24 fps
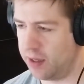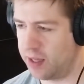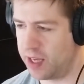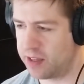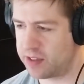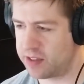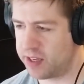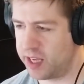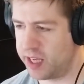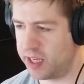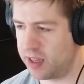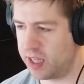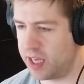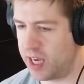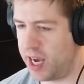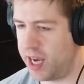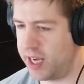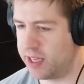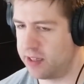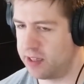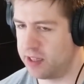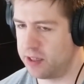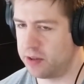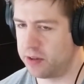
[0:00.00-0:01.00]
That's like the
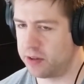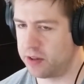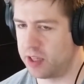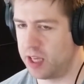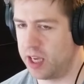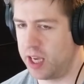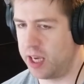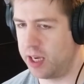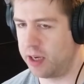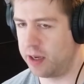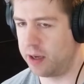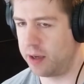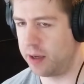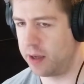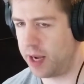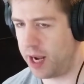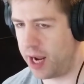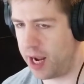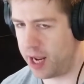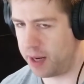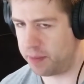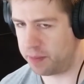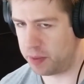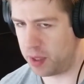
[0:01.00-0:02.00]
ideal thing,
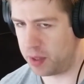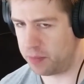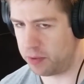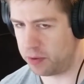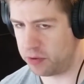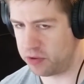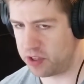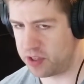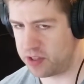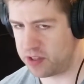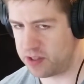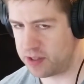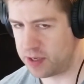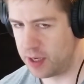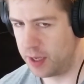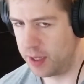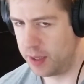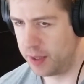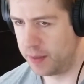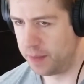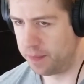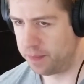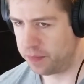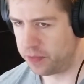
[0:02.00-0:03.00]
and people just
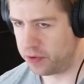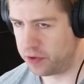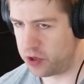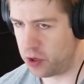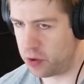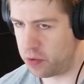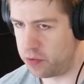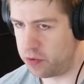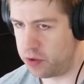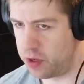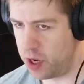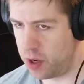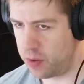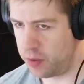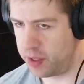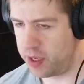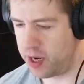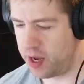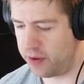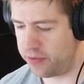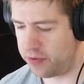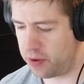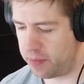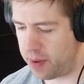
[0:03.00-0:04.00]
don't know
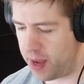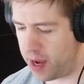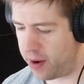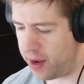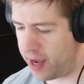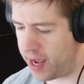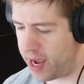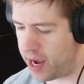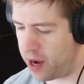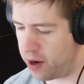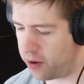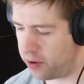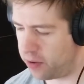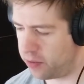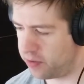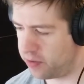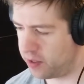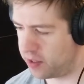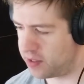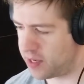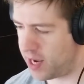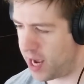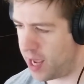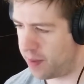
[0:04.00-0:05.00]
enough about how
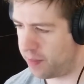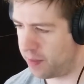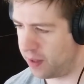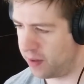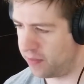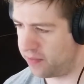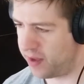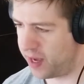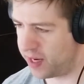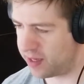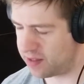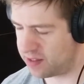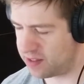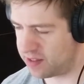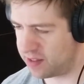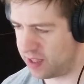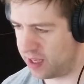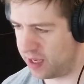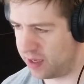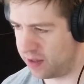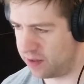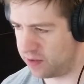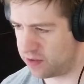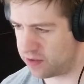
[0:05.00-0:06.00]
the timing affects
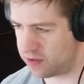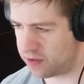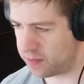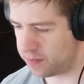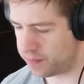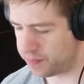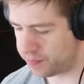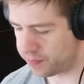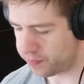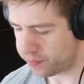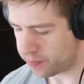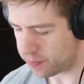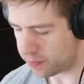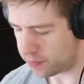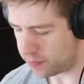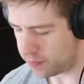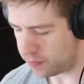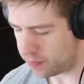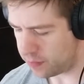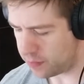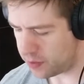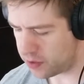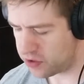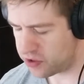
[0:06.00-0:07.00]
things.
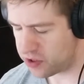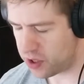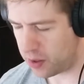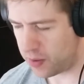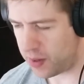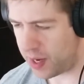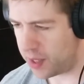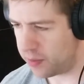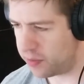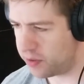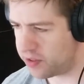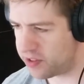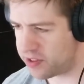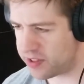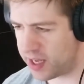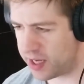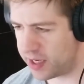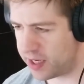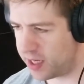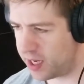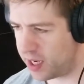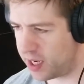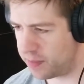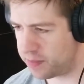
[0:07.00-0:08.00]
So I would
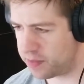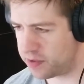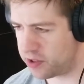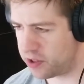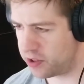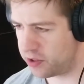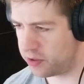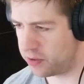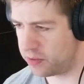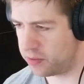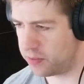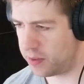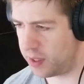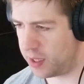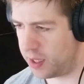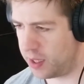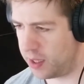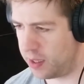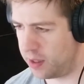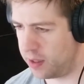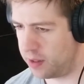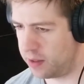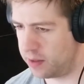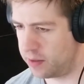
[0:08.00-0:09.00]
set it up to
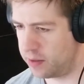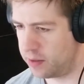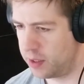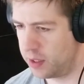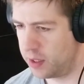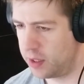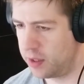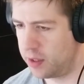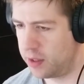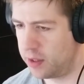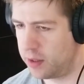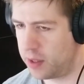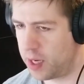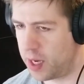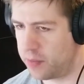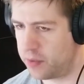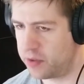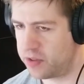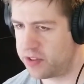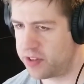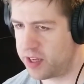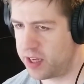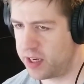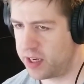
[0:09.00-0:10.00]
where
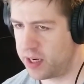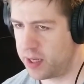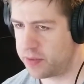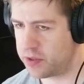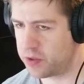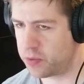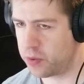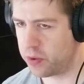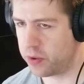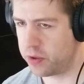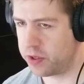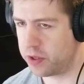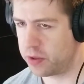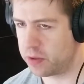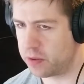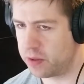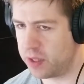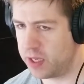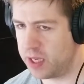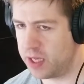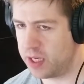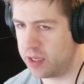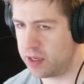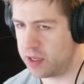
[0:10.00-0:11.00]
you're
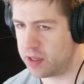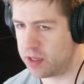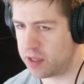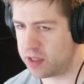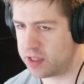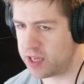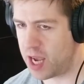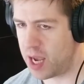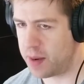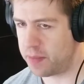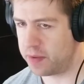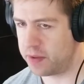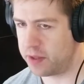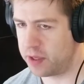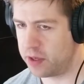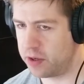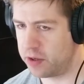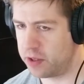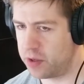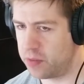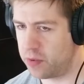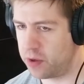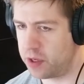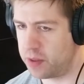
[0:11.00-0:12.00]
lean at the time of the year
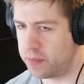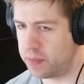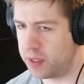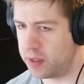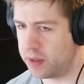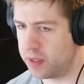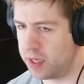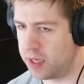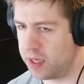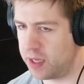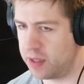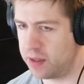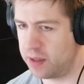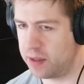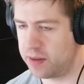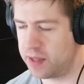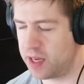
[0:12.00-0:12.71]
you want to be lean.